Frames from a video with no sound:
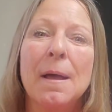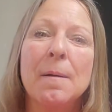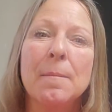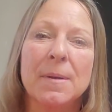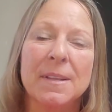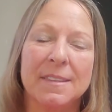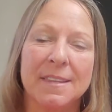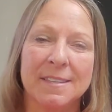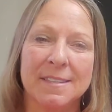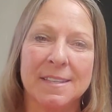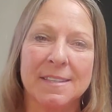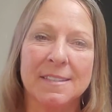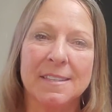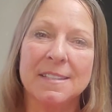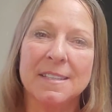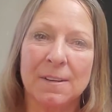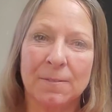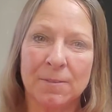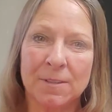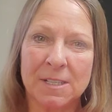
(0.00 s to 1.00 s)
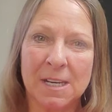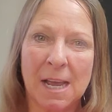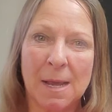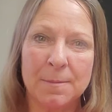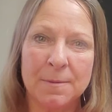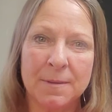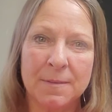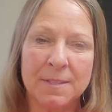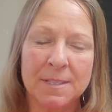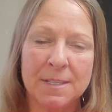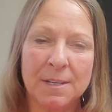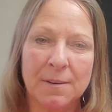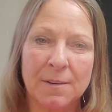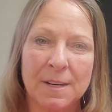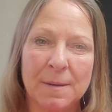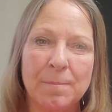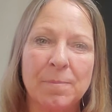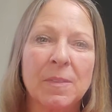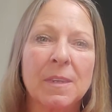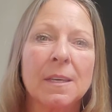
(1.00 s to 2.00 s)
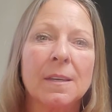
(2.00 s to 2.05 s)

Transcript: But this is a different types of steering.